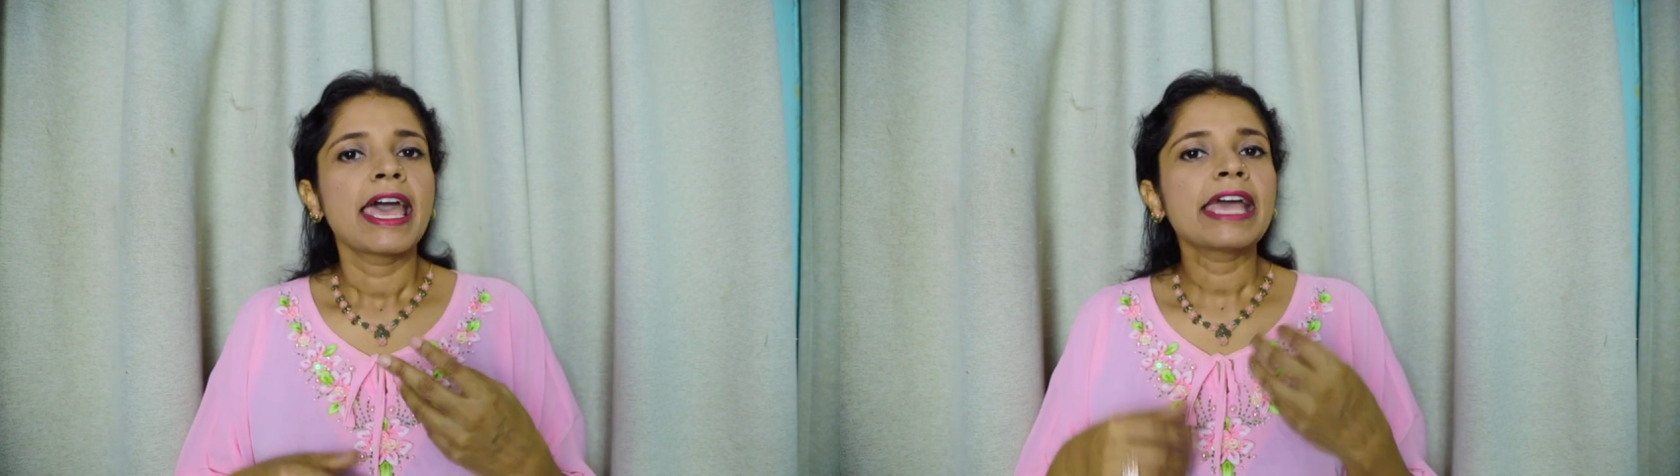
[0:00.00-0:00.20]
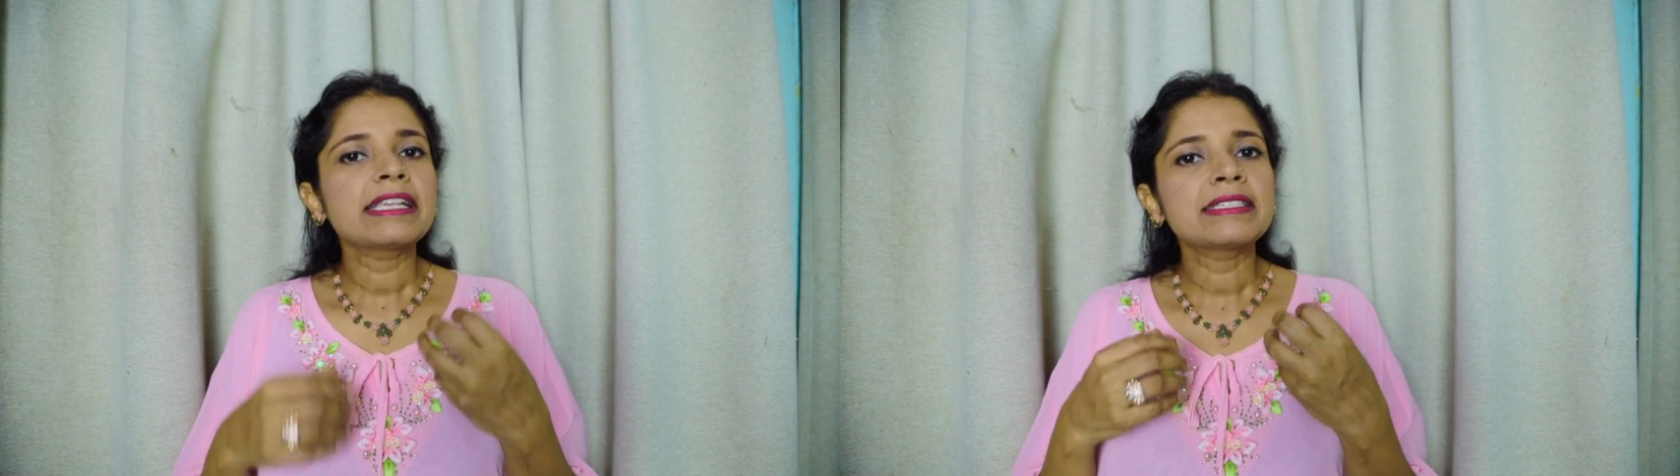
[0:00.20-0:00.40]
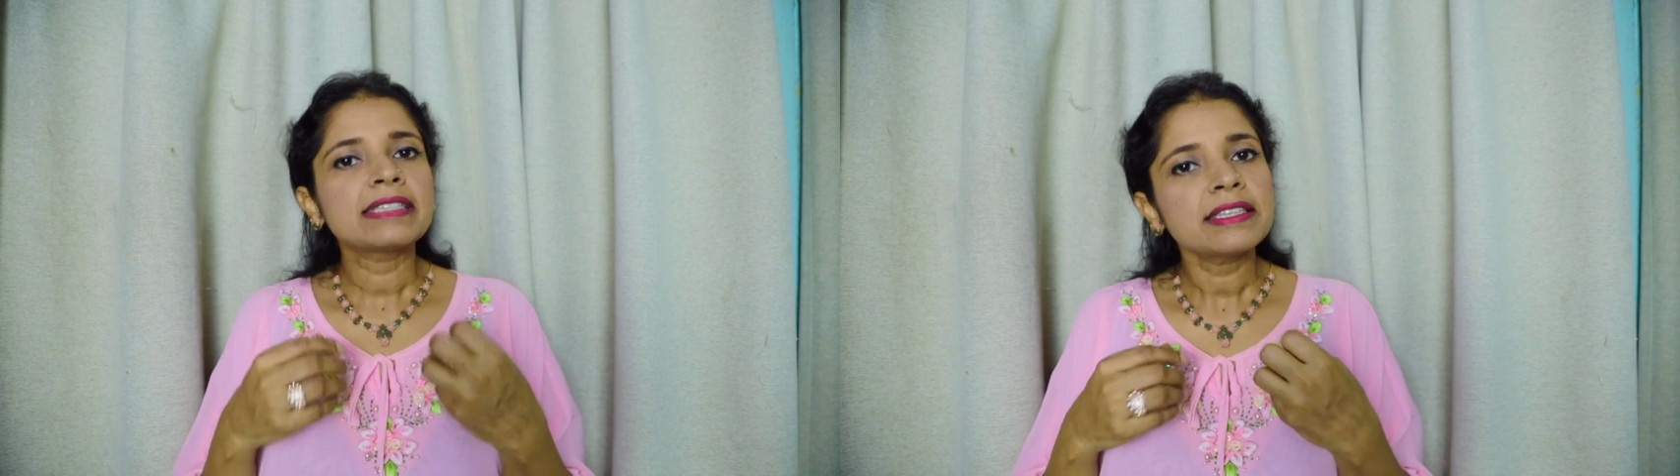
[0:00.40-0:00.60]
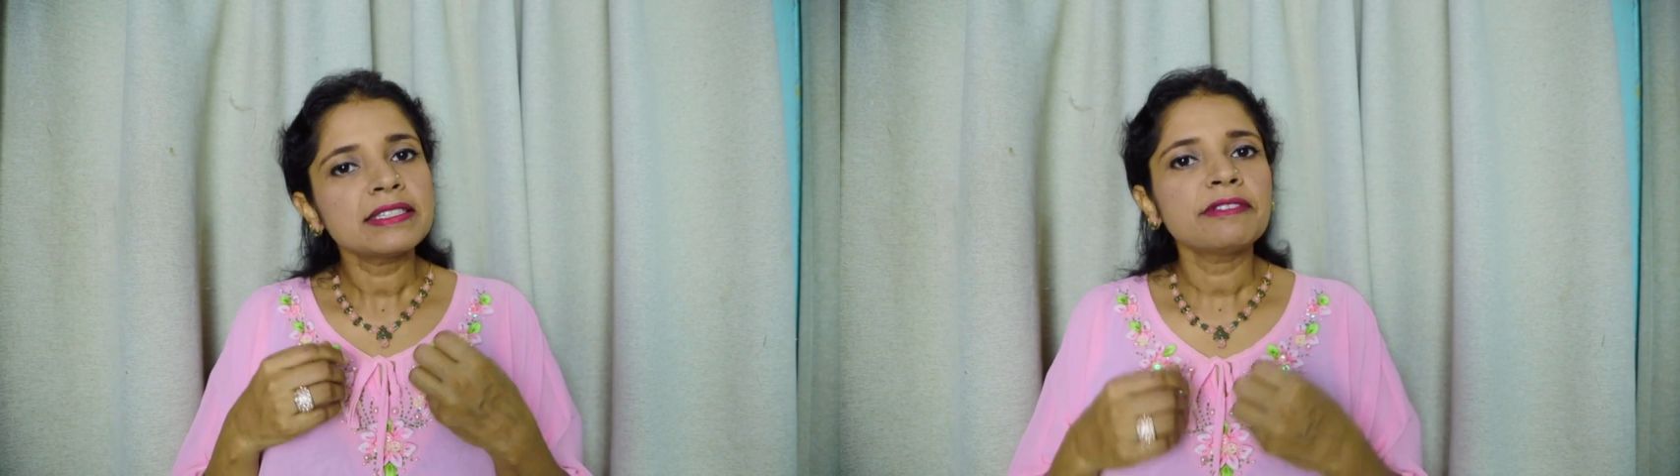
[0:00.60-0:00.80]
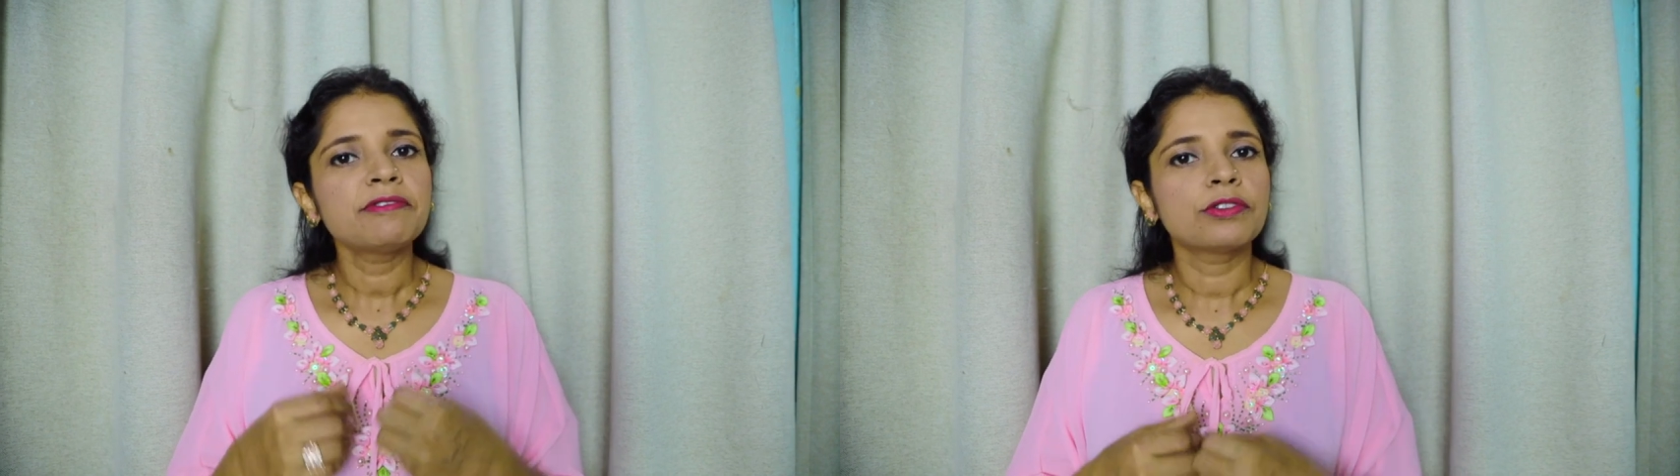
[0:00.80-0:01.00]

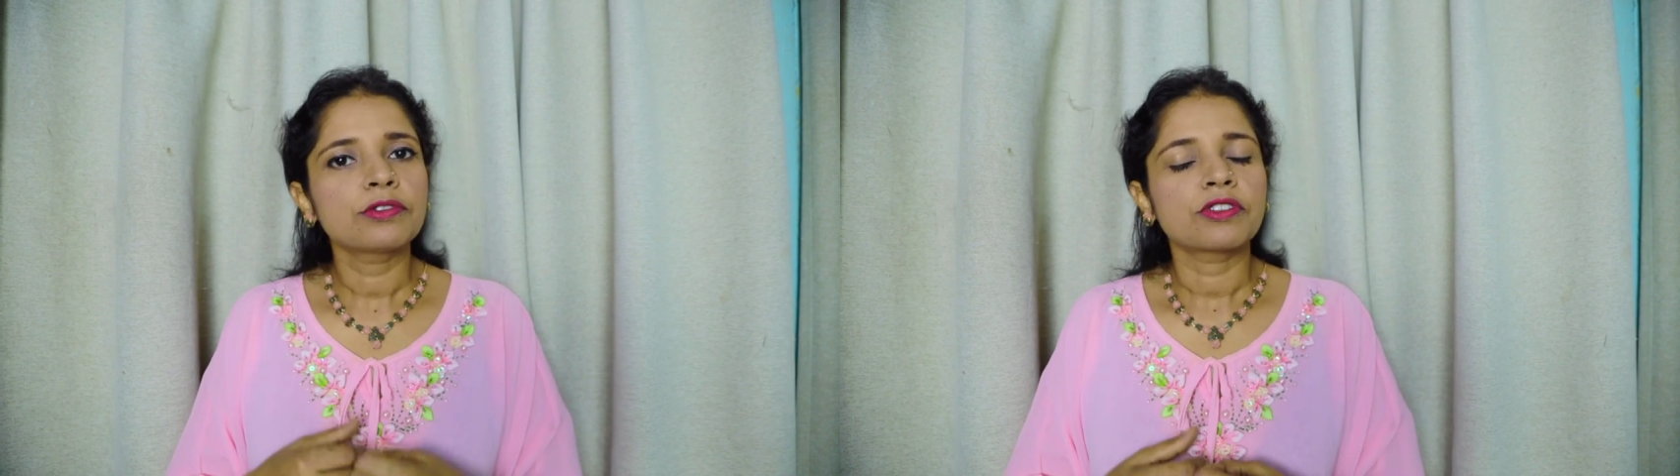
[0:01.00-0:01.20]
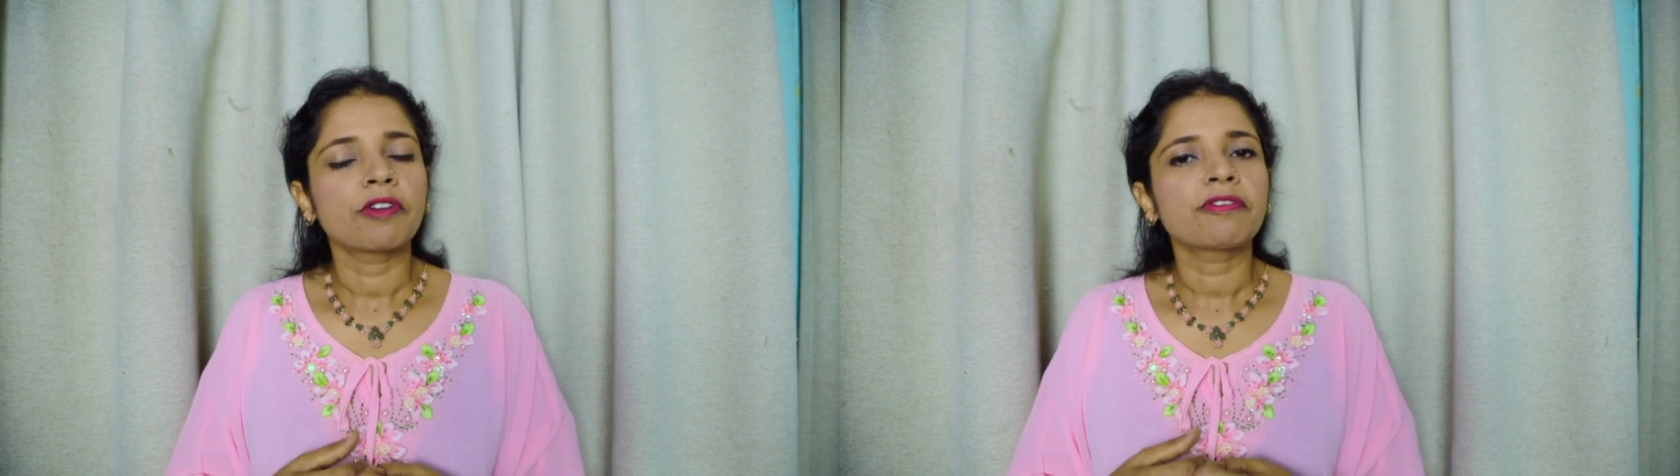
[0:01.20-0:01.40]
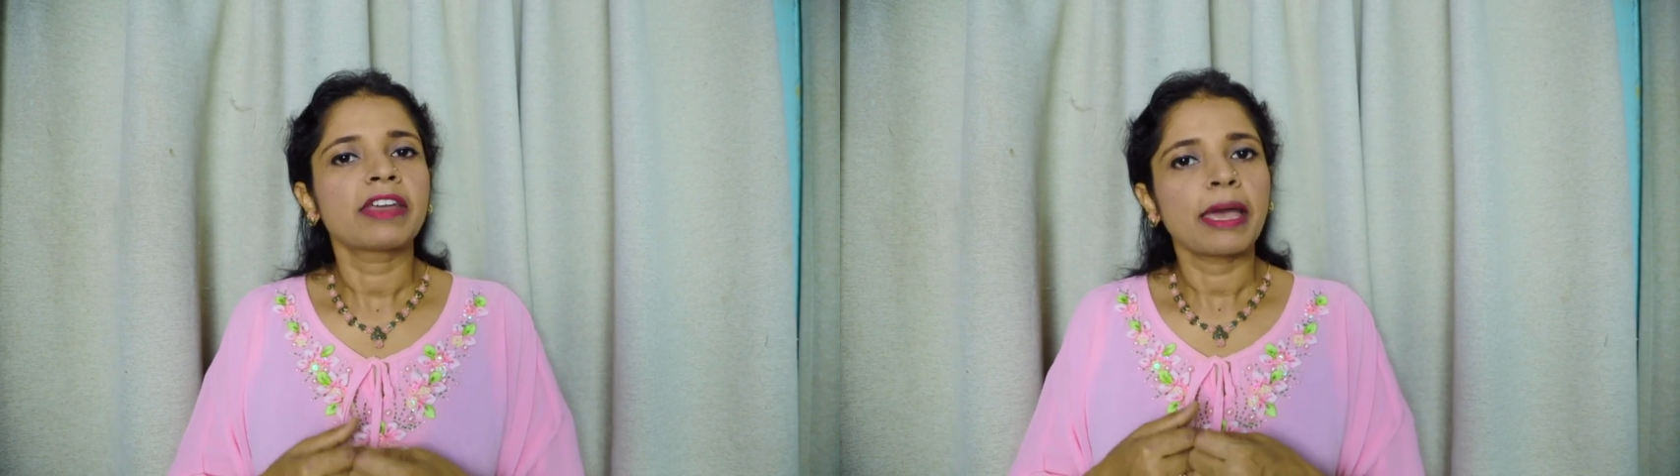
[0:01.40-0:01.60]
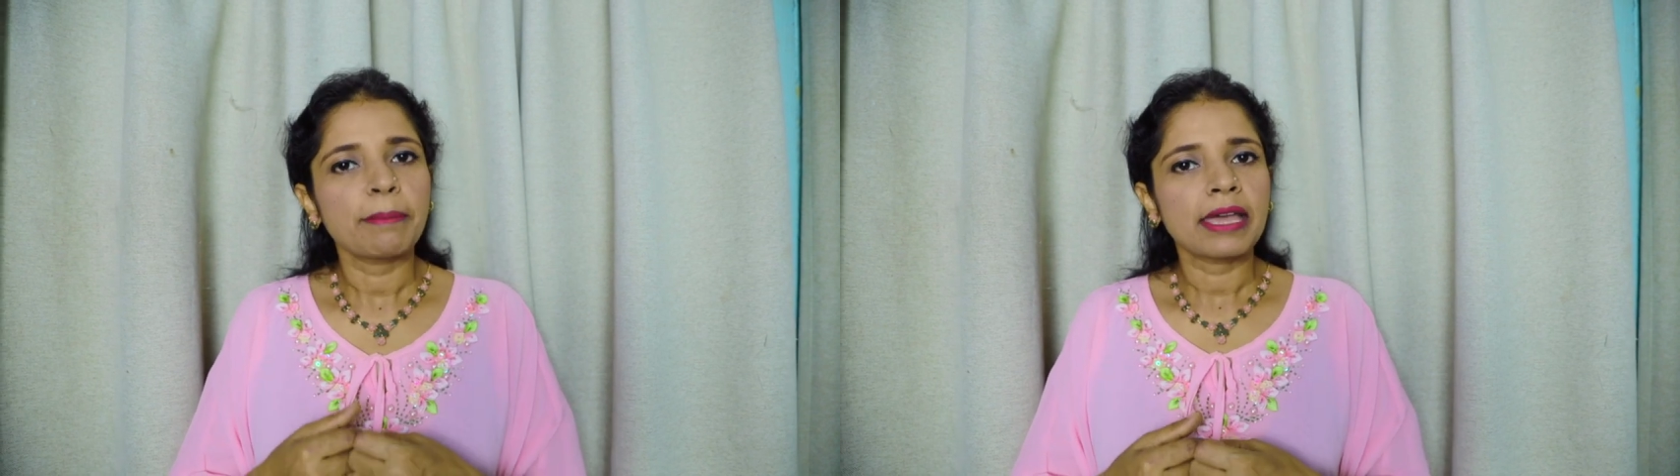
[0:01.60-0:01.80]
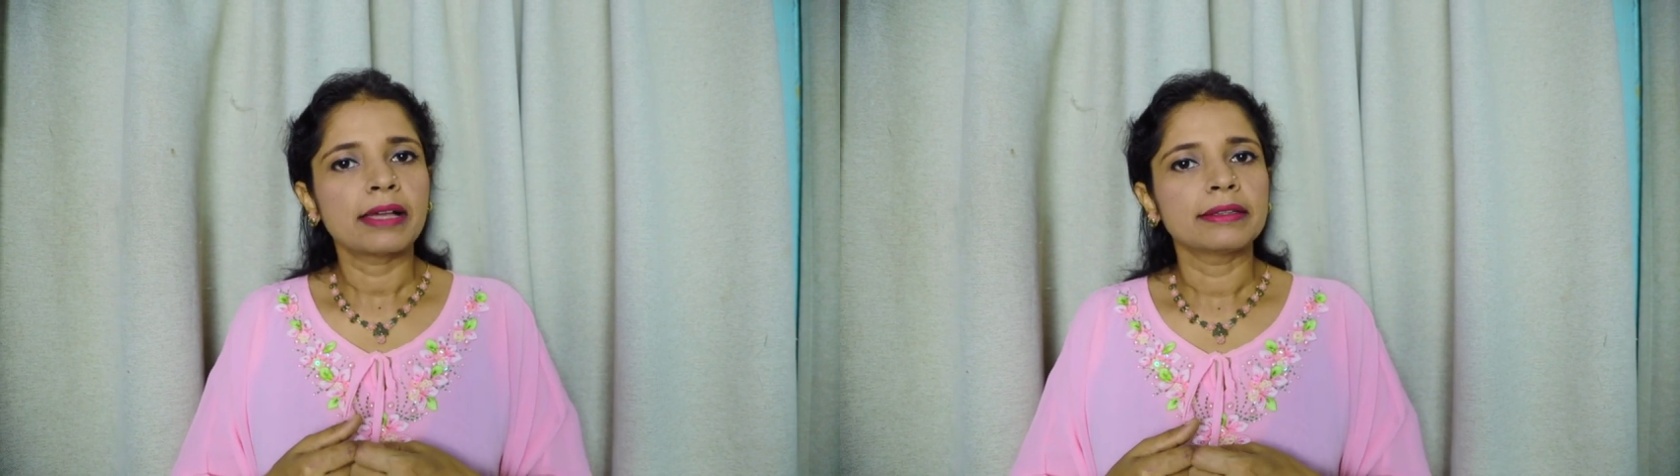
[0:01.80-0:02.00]
excessive use of
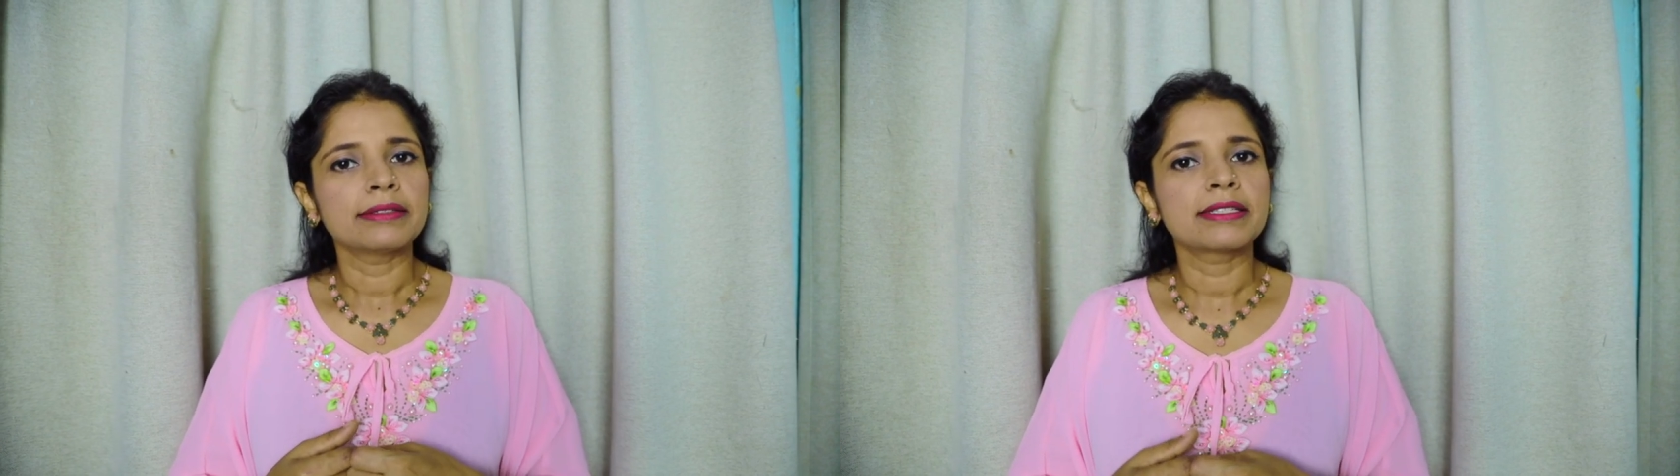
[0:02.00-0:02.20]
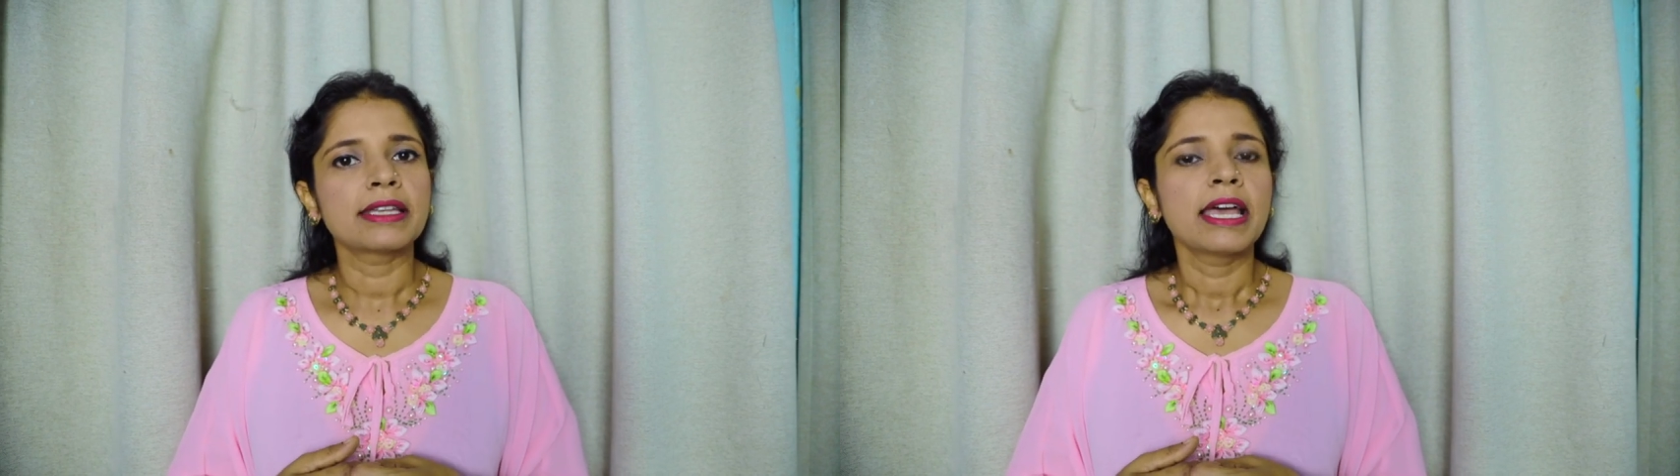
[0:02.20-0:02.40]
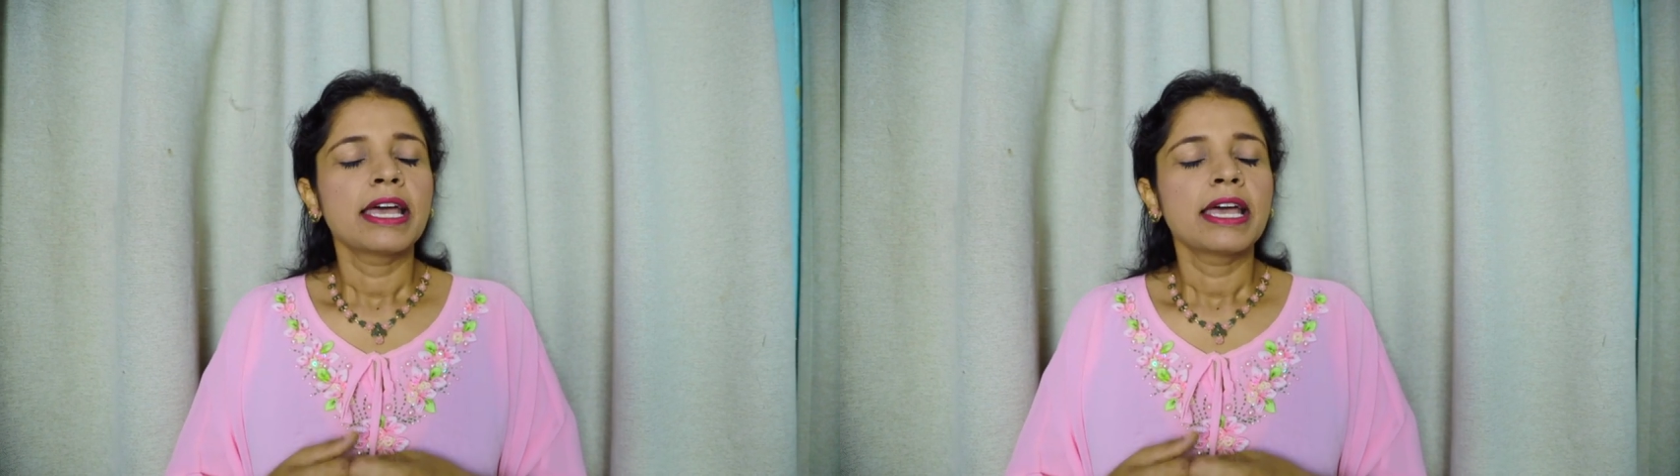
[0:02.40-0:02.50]
chemicals.